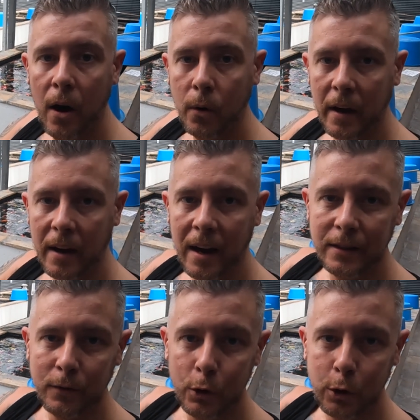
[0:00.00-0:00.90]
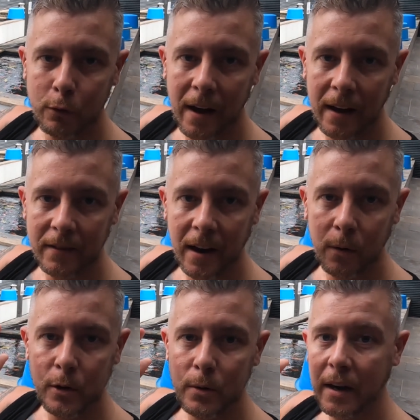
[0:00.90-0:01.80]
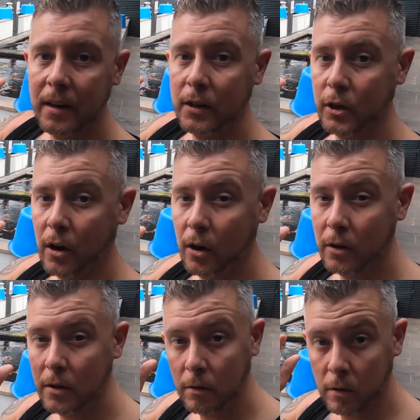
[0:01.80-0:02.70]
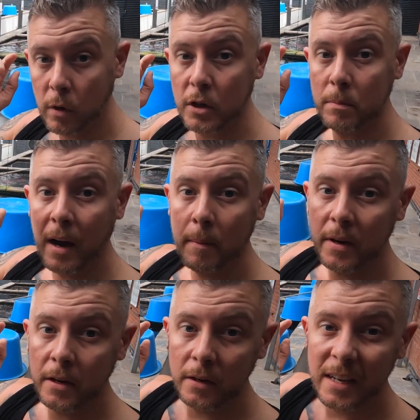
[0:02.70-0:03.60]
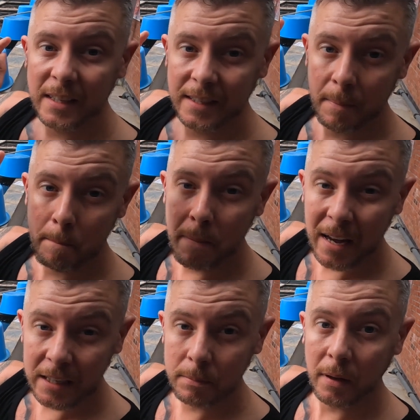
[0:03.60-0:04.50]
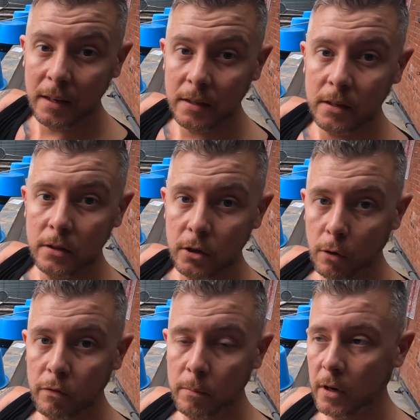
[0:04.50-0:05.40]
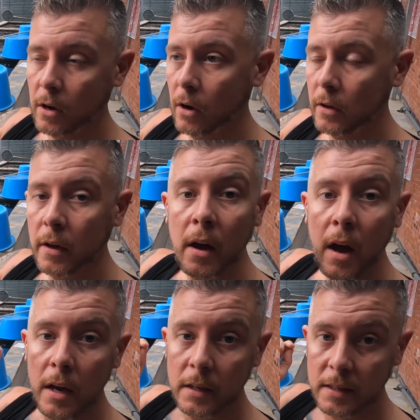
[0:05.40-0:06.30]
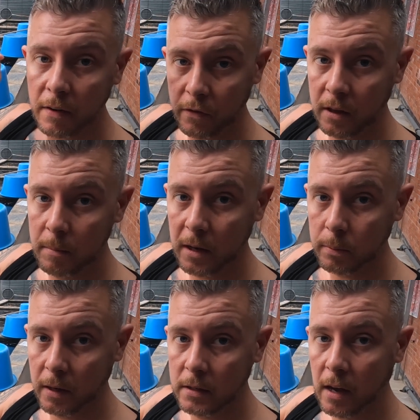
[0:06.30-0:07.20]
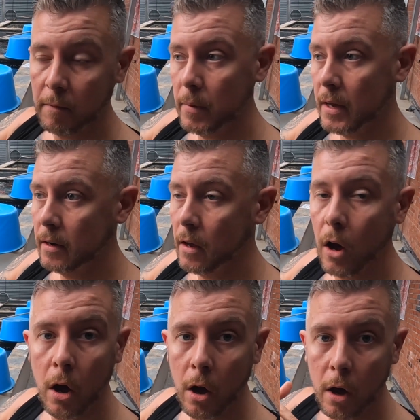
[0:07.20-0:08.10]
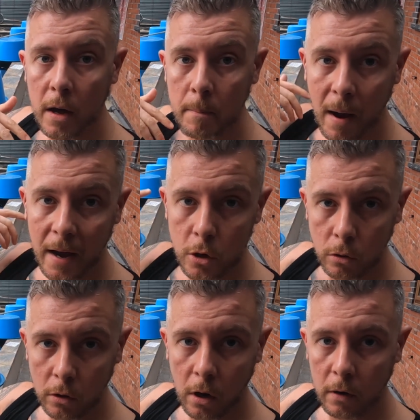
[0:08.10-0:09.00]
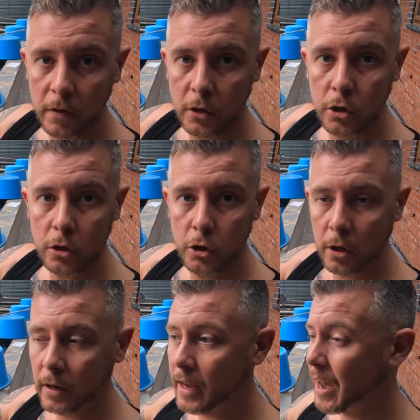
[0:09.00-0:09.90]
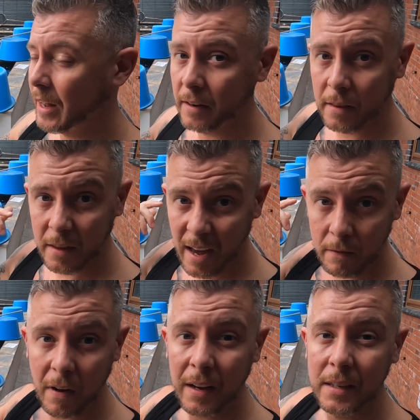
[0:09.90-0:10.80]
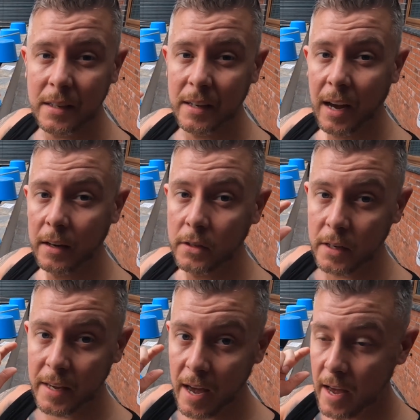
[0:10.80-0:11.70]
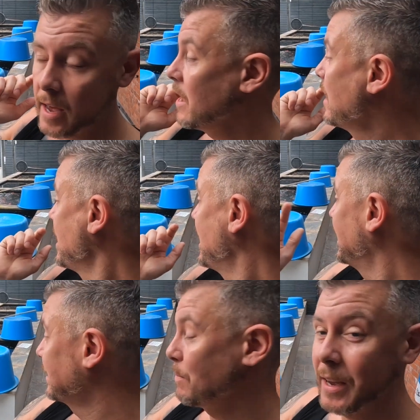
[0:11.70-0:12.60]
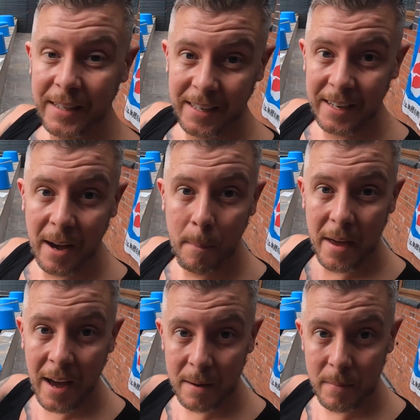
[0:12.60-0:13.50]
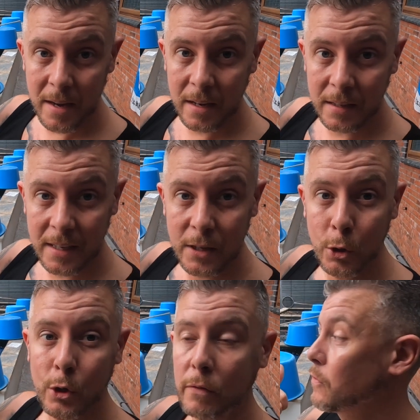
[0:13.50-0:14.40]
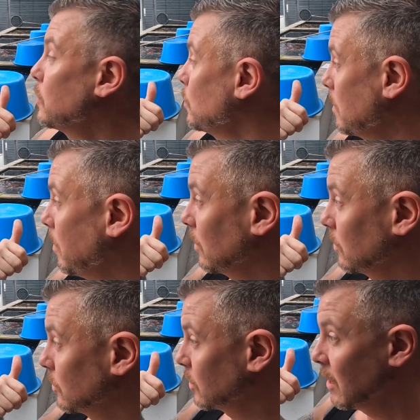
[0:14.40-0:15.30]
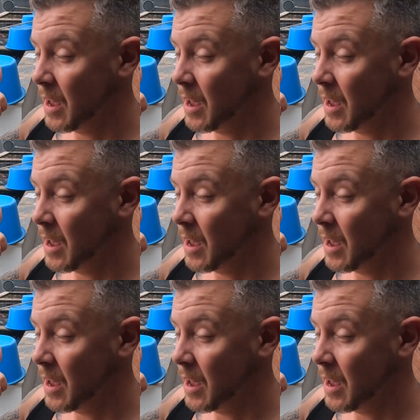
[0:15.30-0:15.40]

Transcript: Okay, guys, I've just arrived now at UK Nishigoi, which in my opinion is the best place to go for Mackay. It's definitely the best place that I've been uh, in my young koi fish journey and the advice and guidance you get here is amazing. And behind me, you can see just a few of the ponds.